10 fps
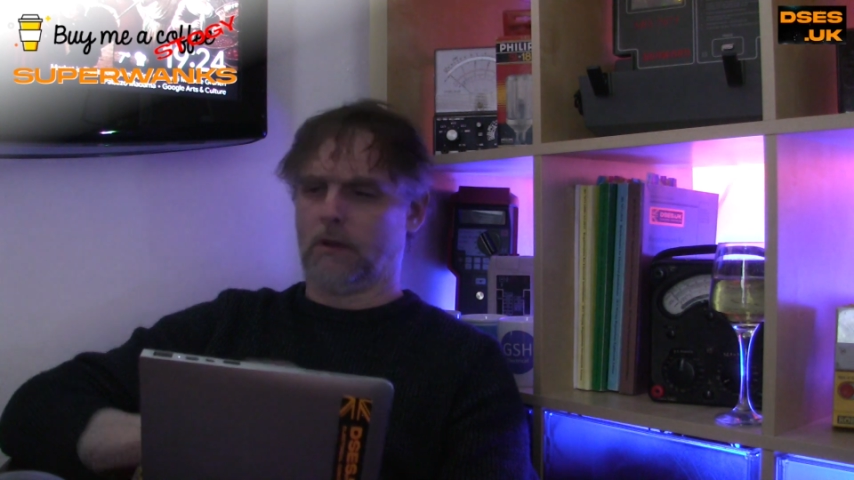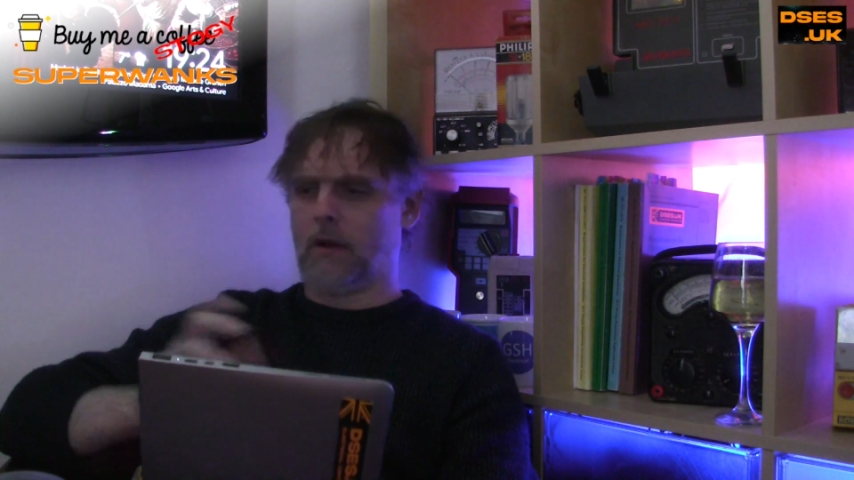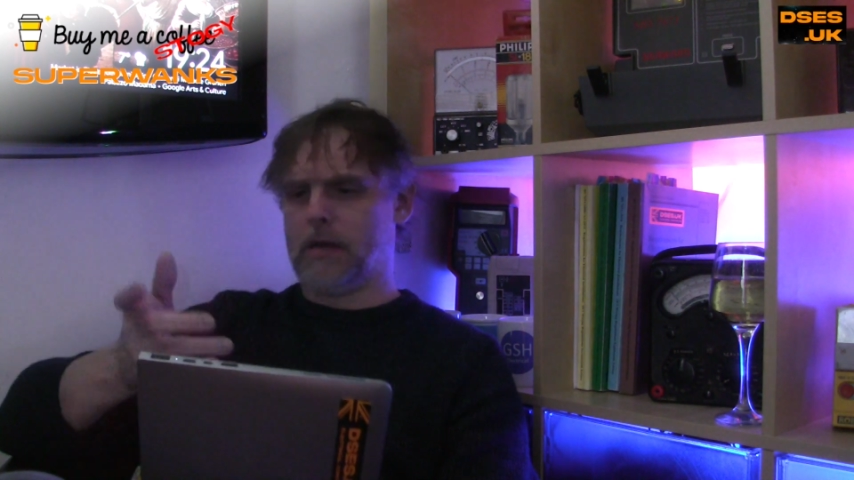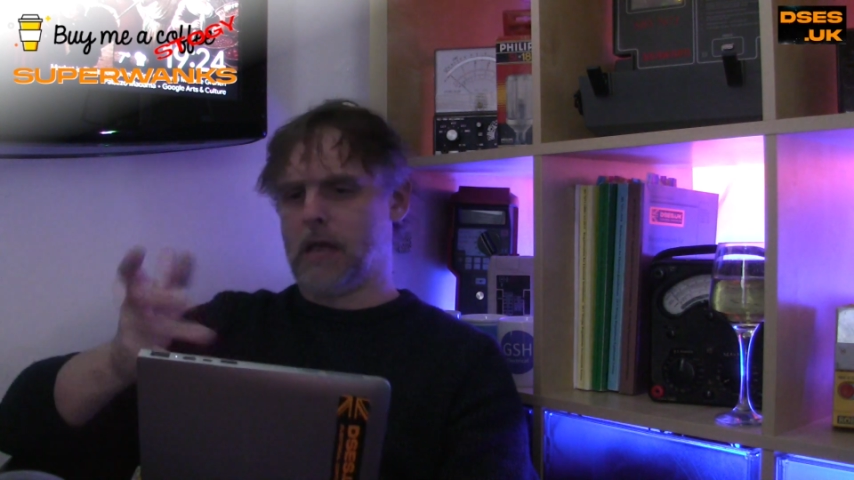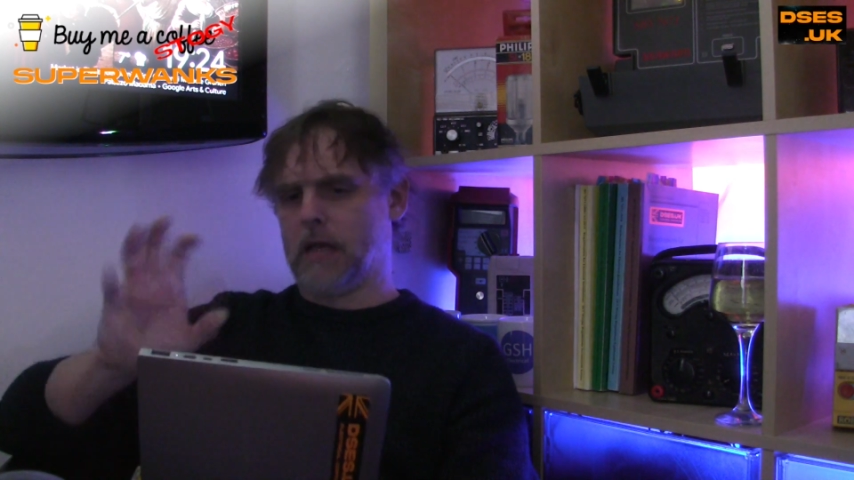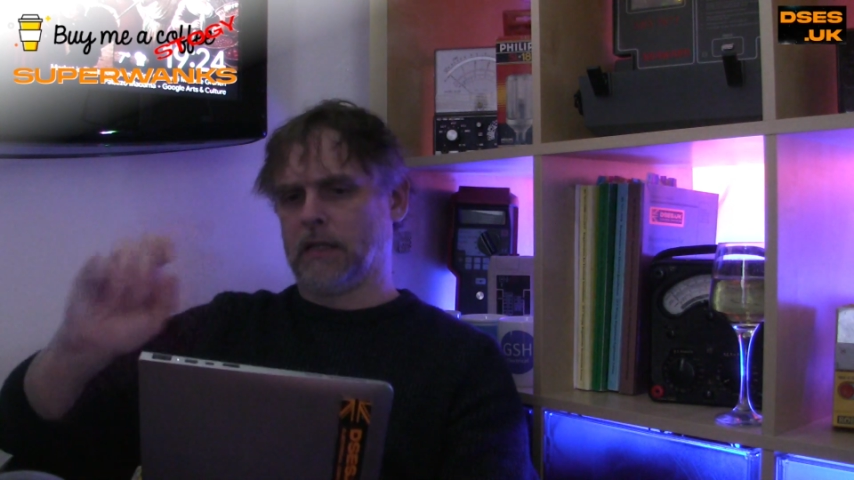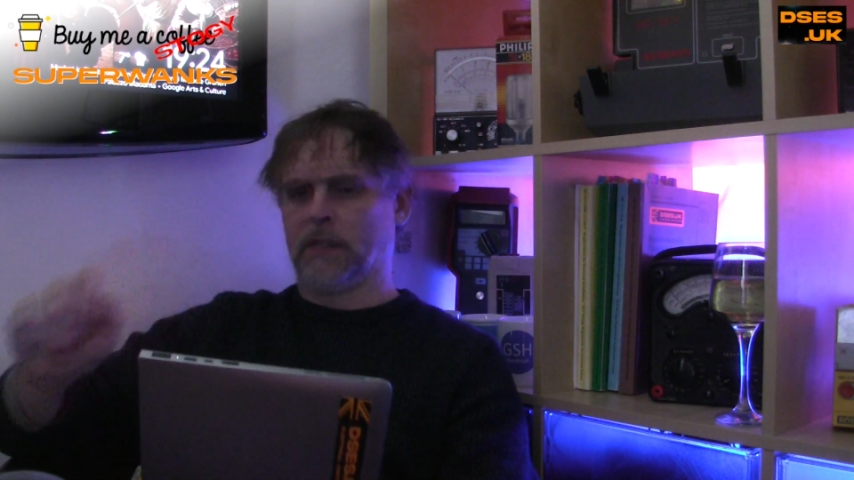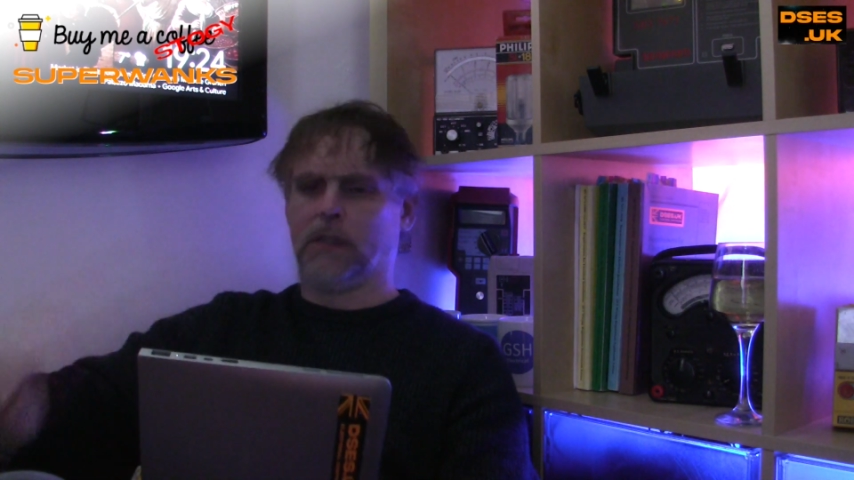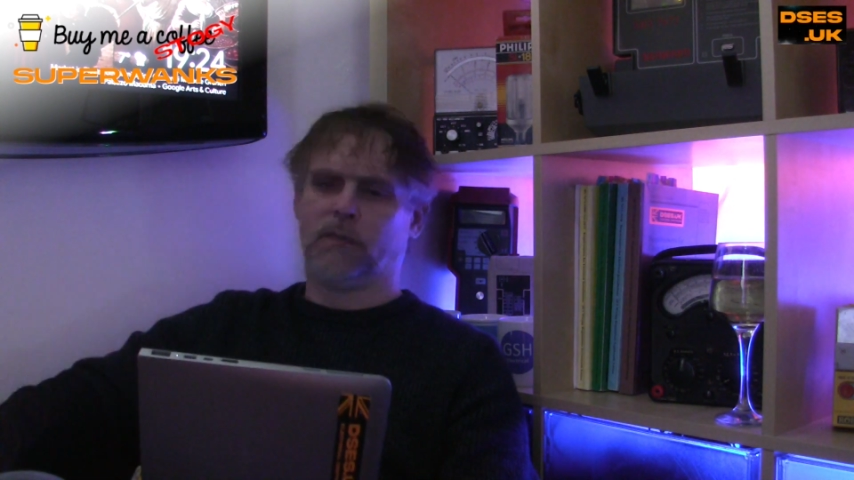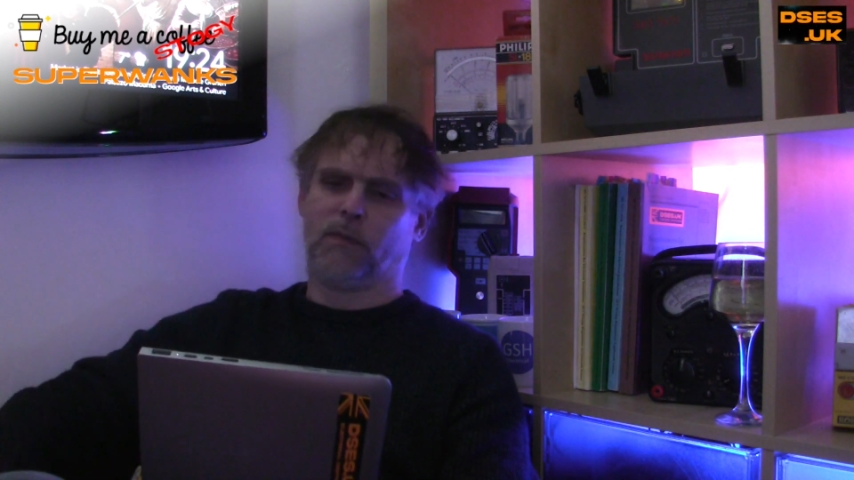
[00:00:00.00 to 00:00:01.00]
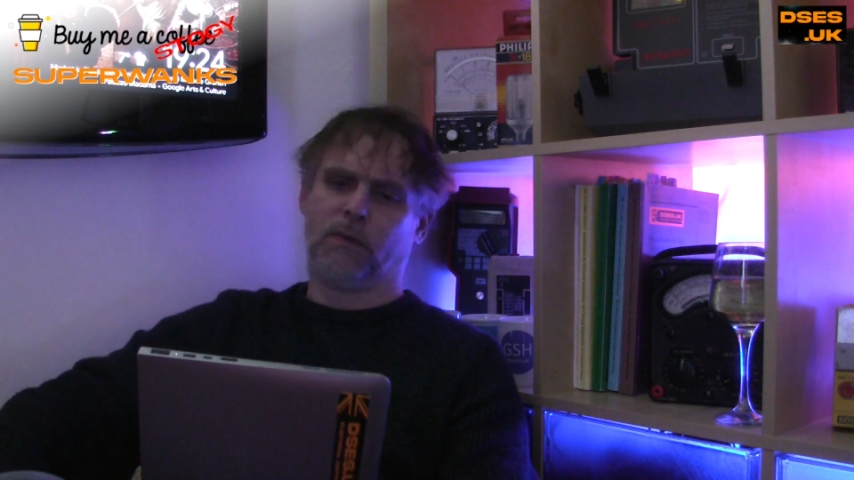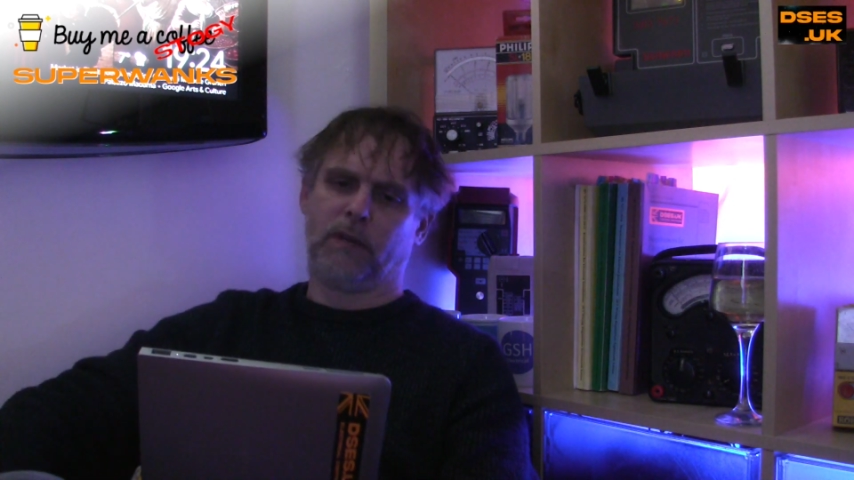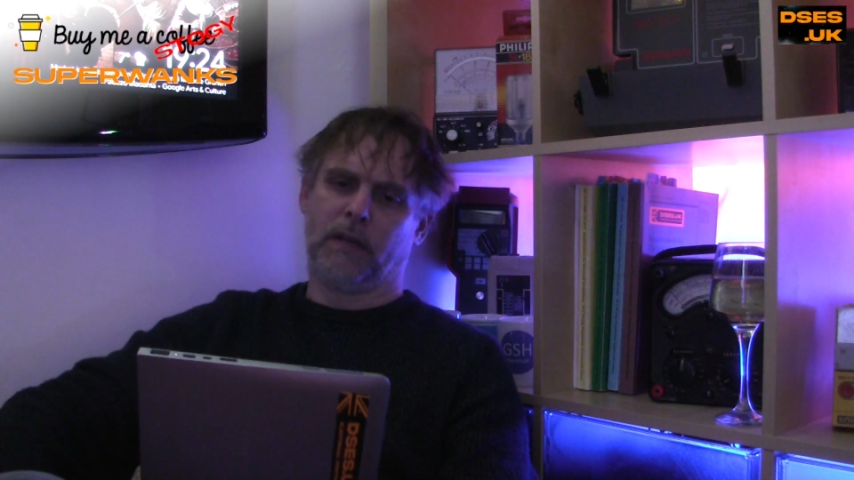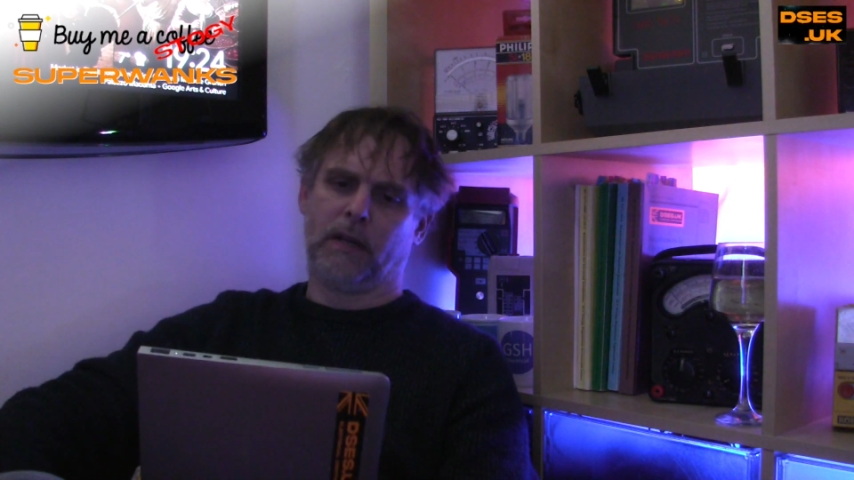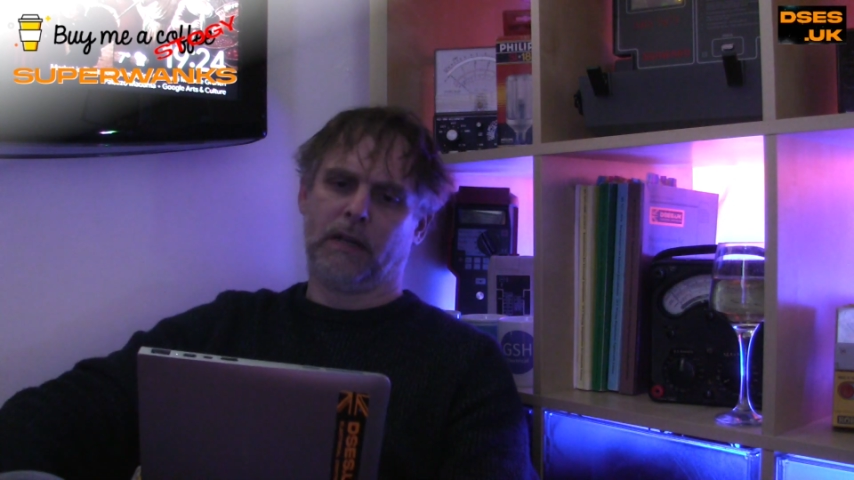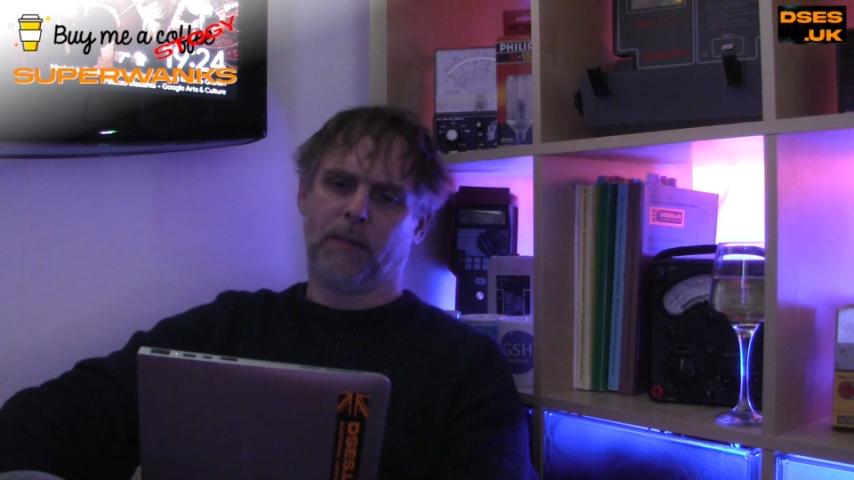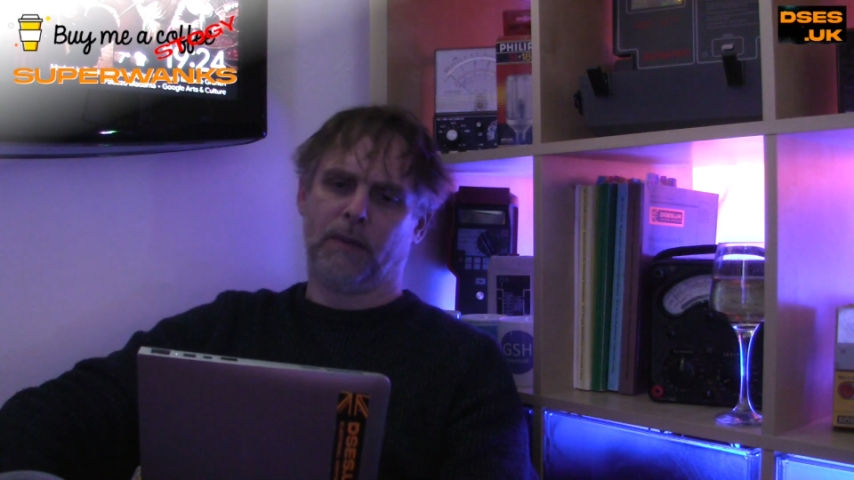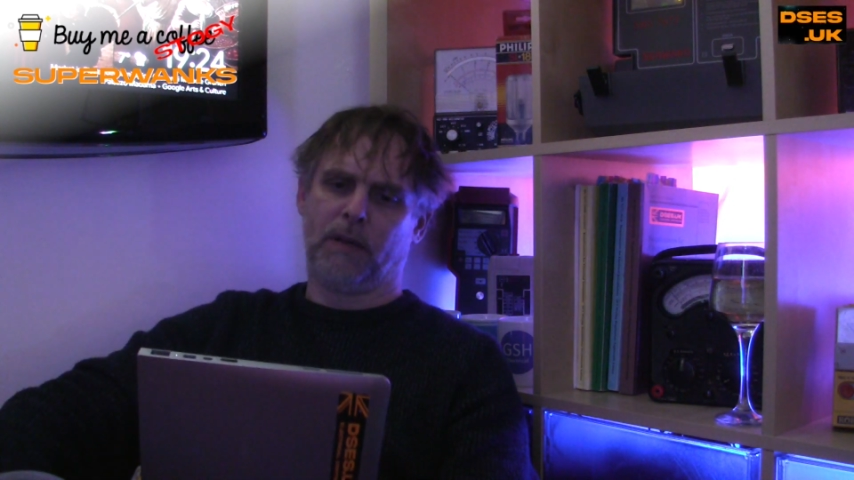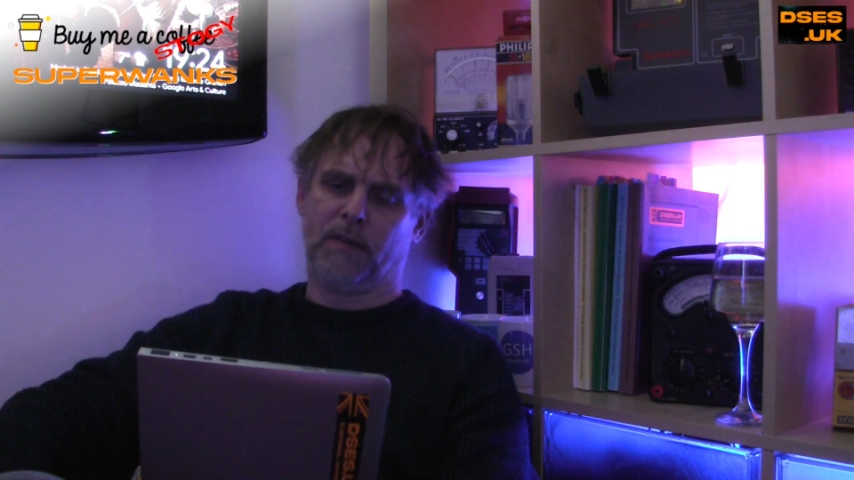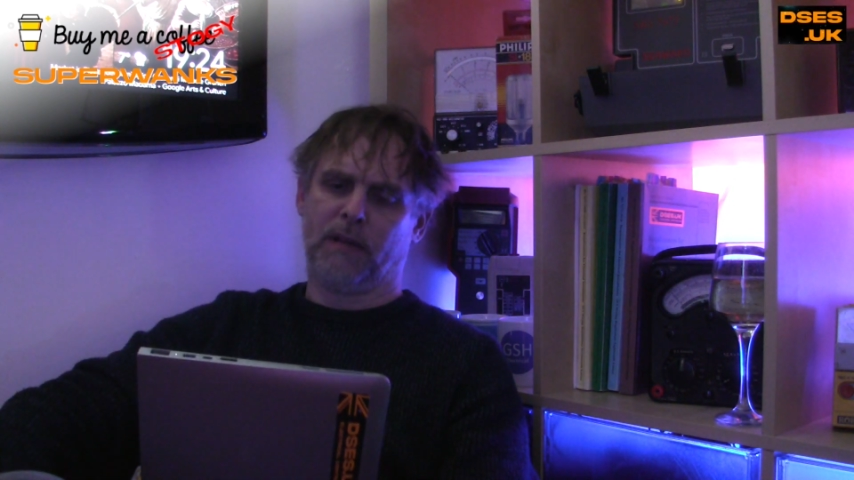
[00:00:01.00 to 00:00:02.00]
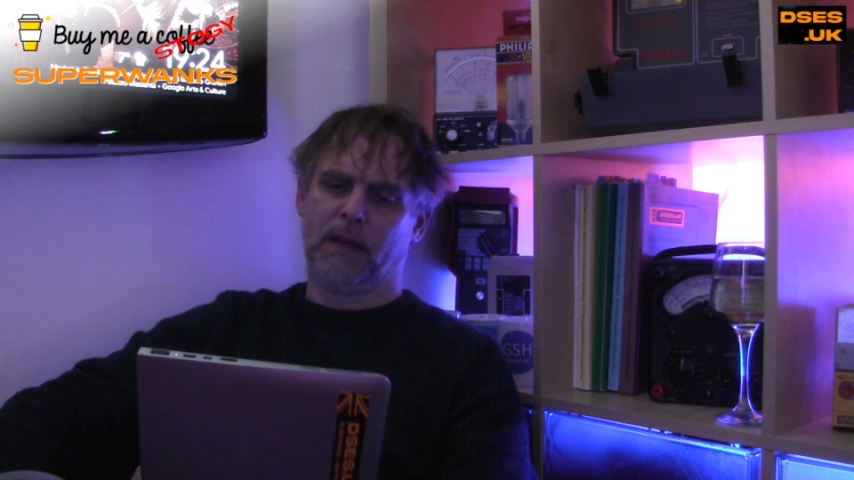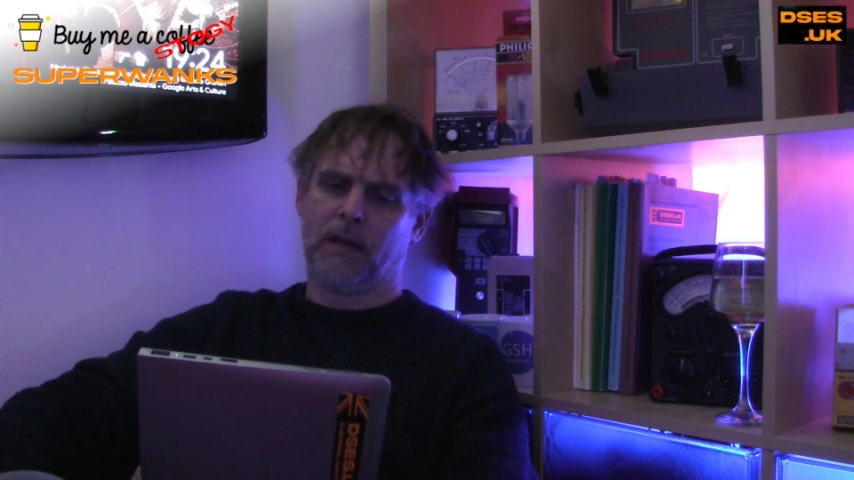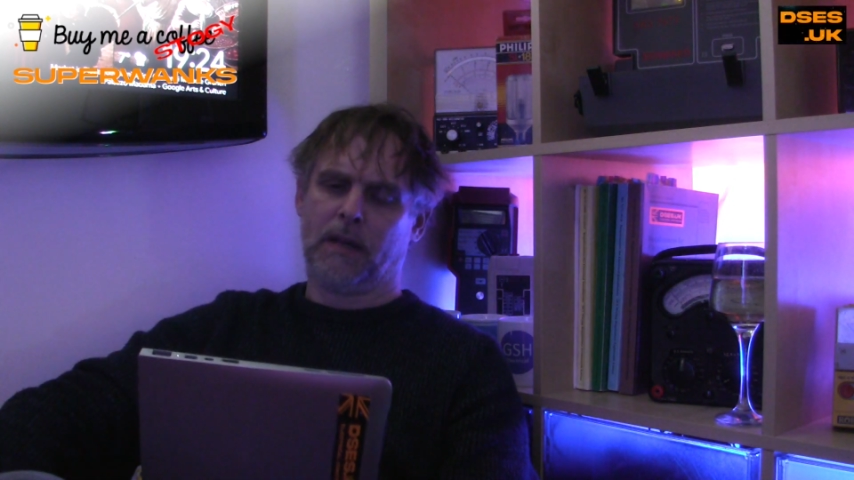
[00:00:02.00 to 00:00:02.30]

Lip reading: oh yes, that's a useful thing, I can get money for that.